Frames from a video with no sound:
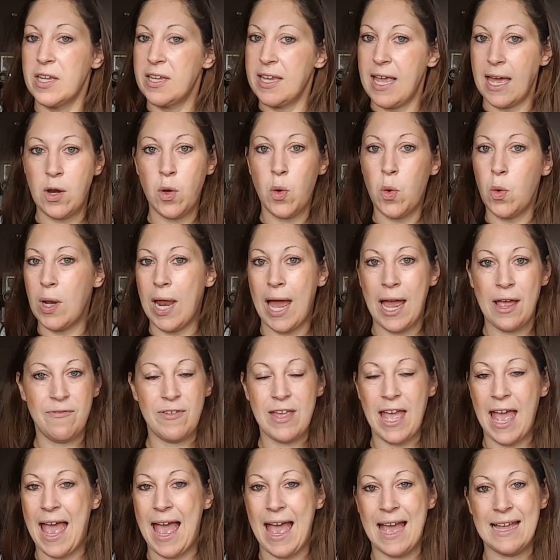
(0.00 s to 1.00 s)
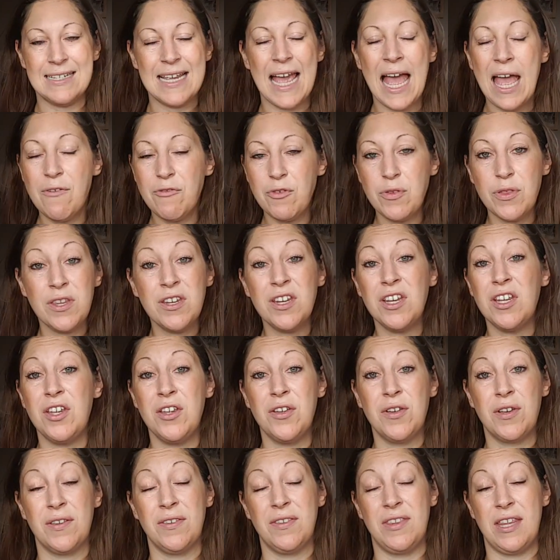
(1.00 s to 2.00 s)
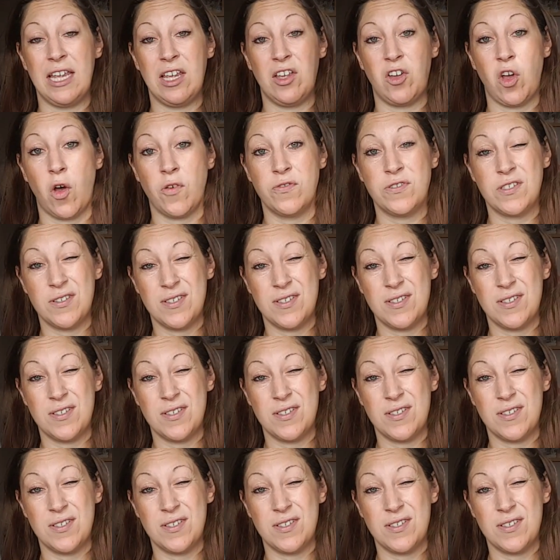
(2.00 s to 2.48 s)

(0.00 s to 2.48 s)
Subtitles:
Get it all out of your head, everything that you can think of.